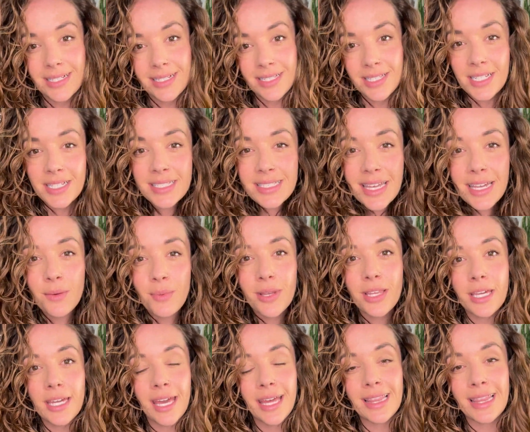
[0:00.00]
Just like when
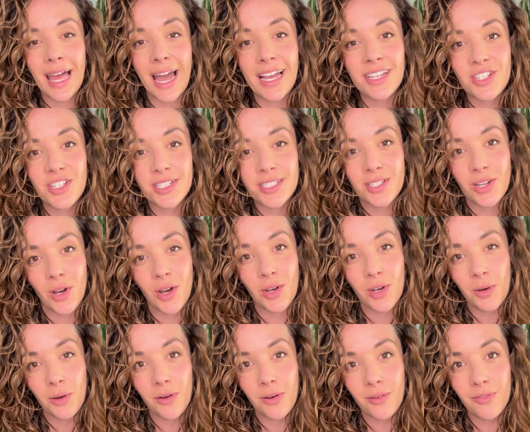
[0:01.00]
you get lashes on
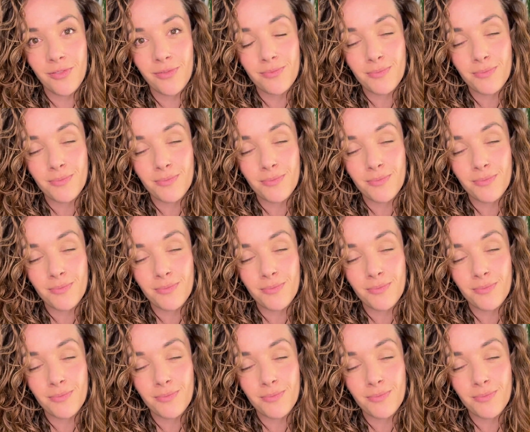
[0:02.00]
or